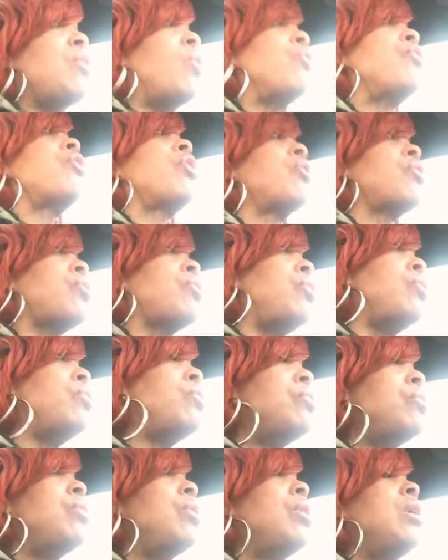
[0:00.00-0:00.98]
your circle,
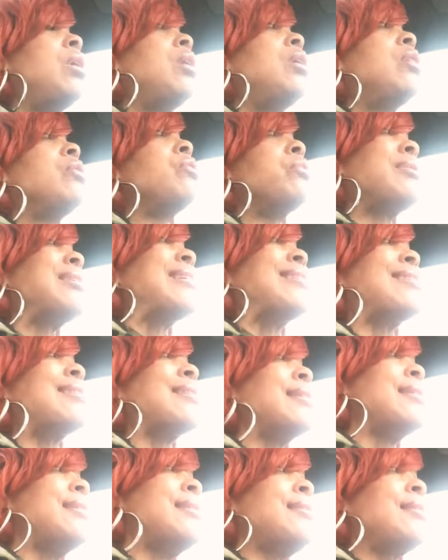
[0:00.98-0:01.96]

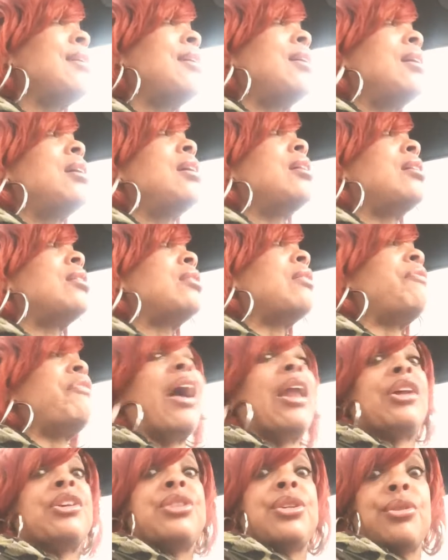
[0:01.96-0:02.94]
sisters, to
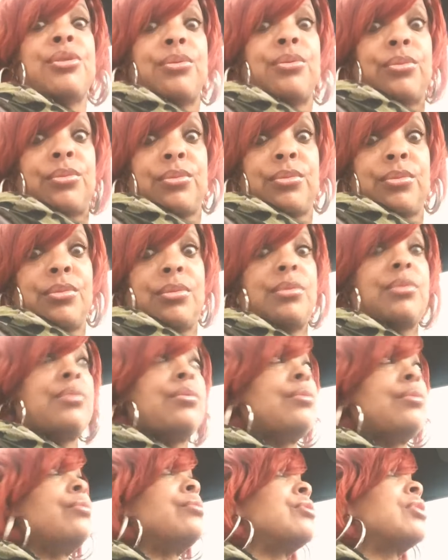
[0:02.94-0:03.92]
follow you.
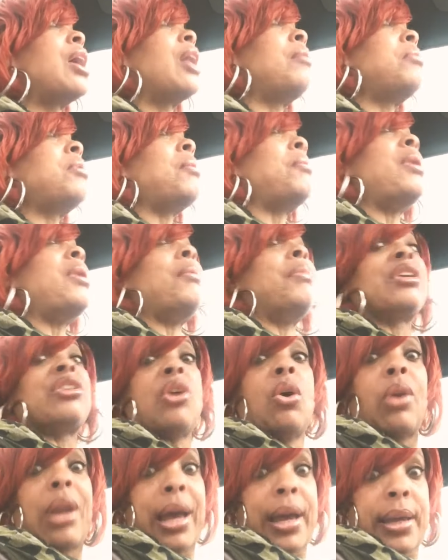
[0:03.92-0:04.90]
Tell them to mimic
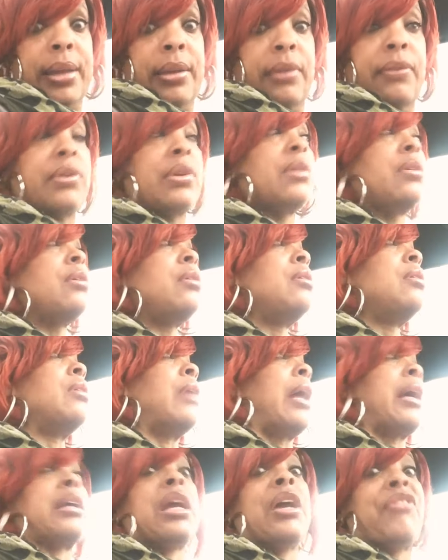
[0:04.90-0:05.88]
your life,
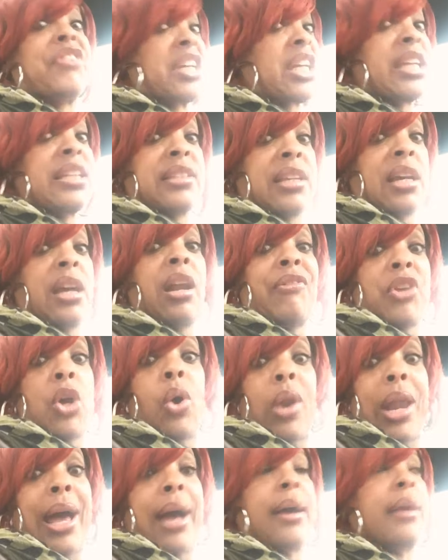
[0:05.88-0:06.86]
like every detail of
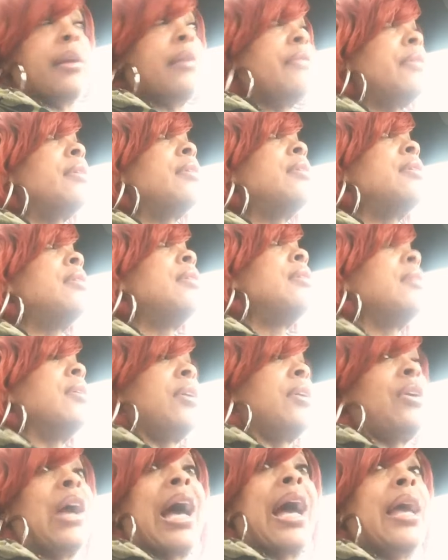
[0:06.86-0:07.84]
your life.
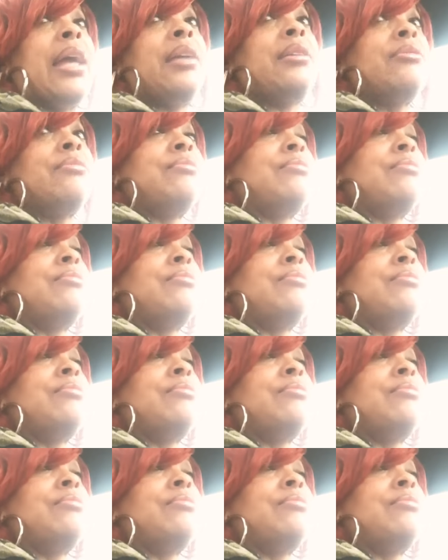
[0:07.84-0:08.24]
All right?